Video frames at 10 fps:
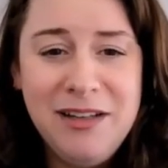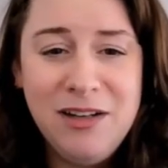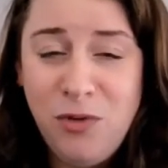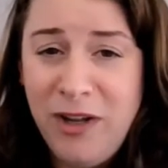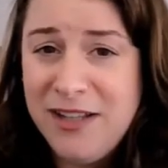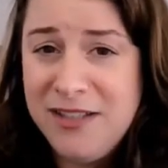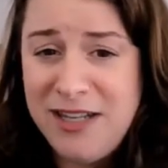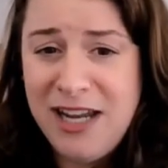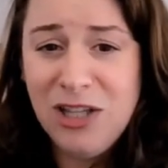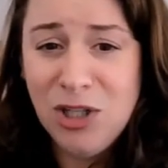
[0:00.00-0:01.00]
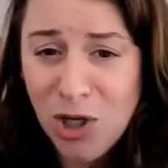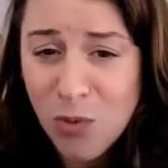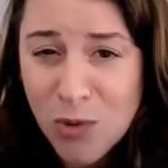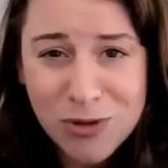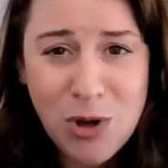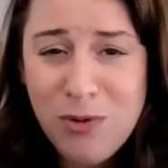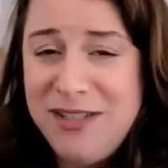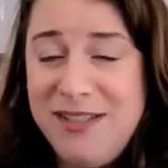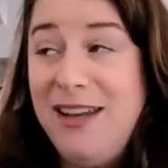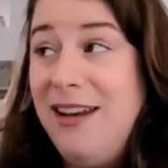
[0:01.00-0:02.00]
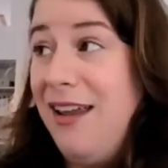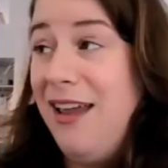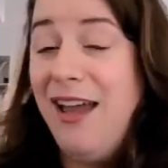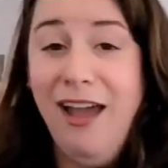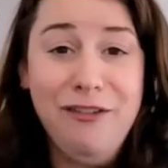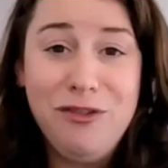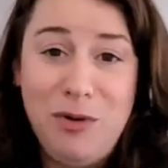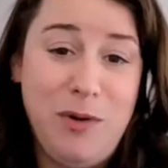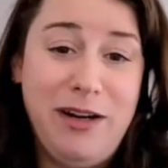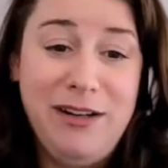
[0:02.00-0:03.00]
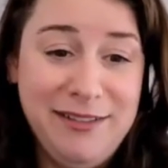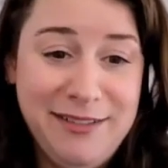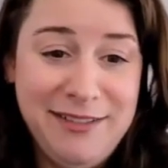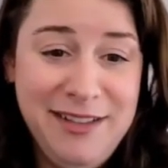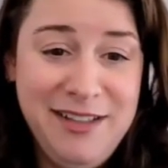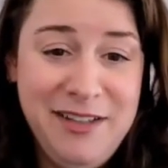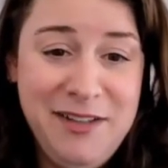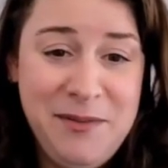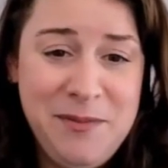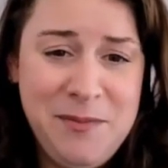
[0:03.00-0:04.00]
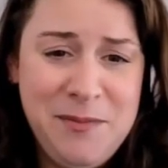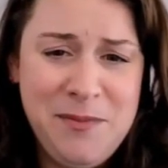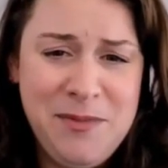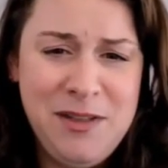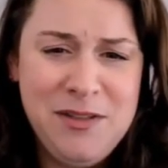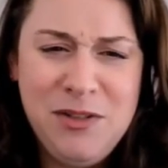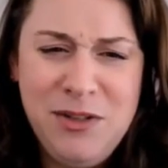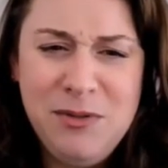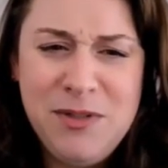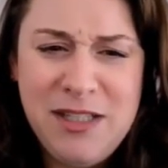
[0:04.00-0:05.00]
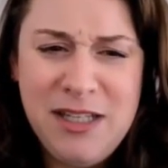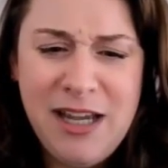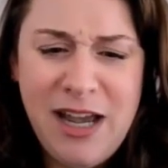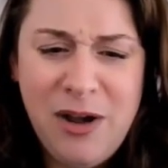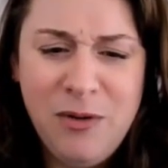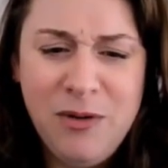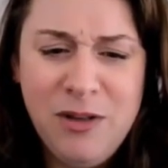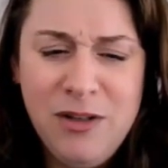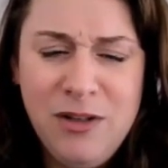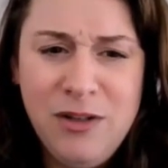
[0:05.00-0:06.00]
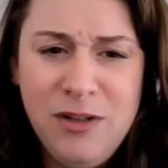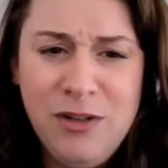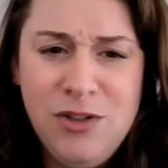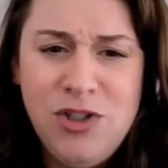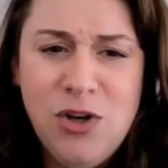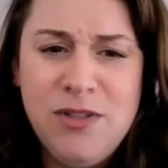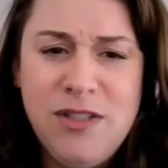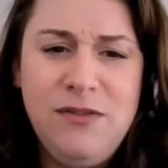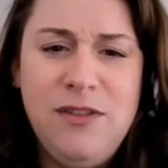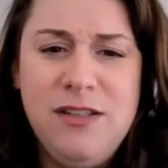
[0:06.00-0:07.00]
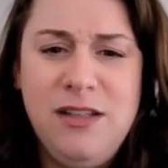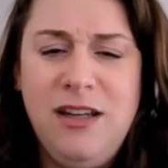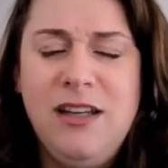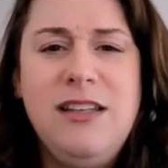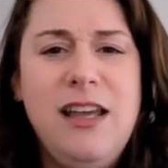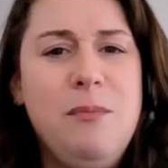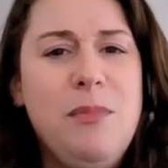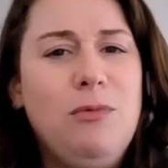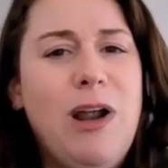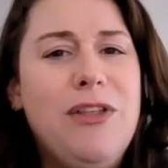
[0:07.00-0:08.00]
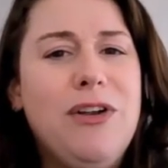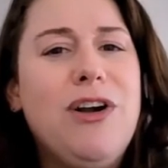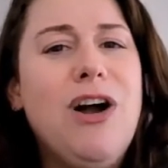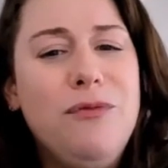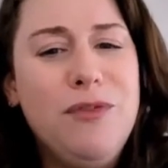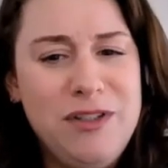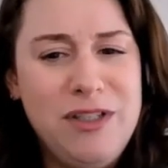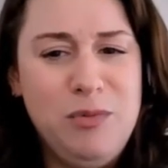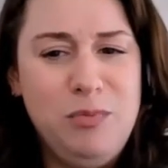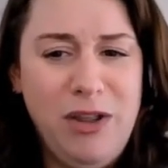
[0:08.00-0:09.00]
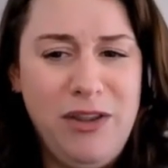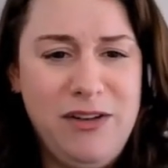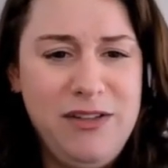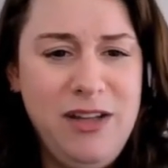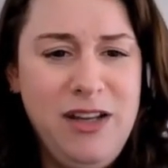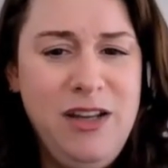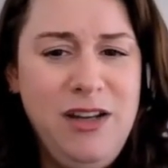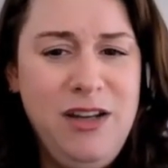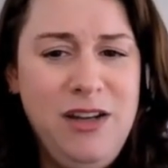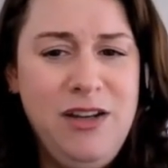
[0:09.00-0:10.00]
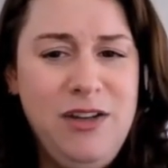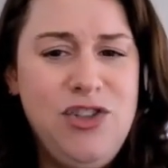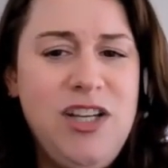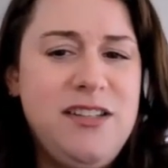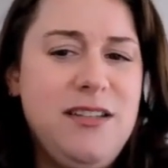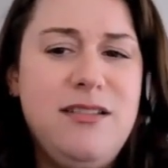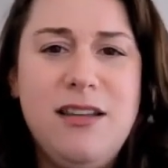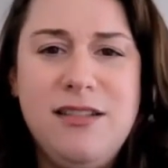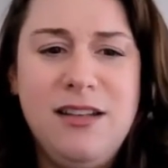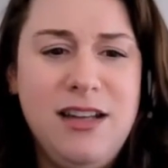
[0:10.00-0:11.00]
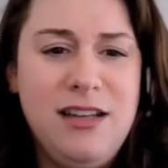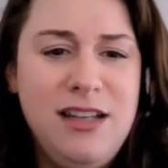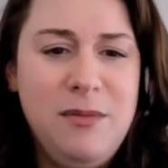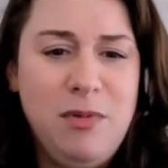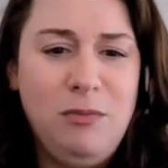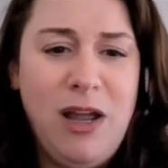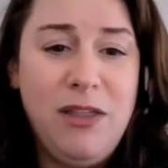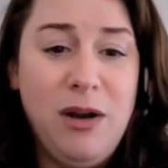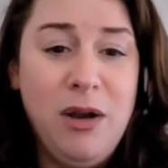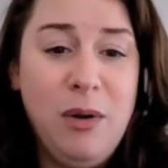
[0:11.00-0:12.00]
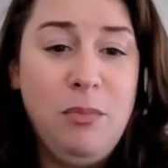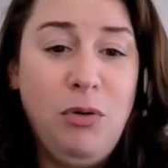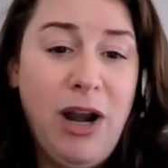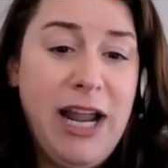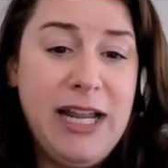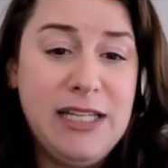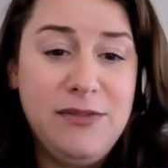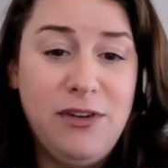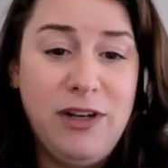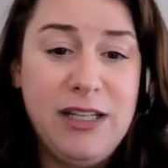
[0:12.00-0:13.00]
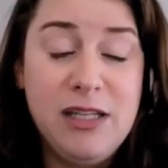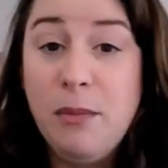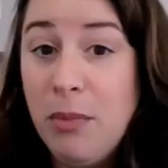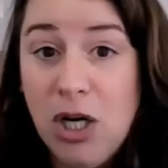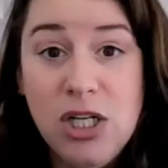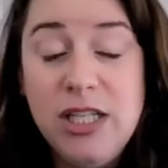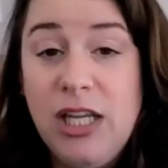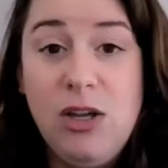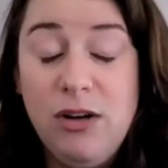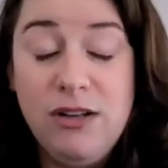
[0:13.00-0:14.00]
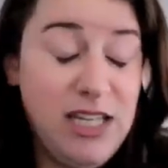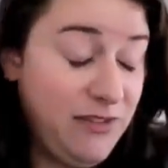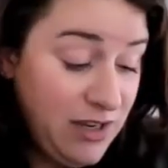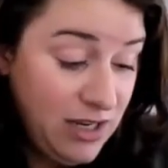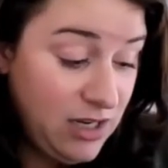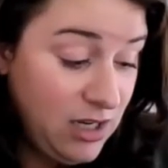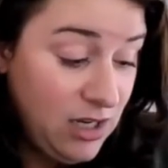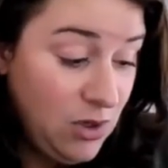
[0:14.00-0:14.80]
And if we can stay alert, we'll notice it everywhere. So do you see how Joseph doesn't condemn, but rather comforts his brothers? Jesus doesn't condemn, but rather prays for his persecutors, even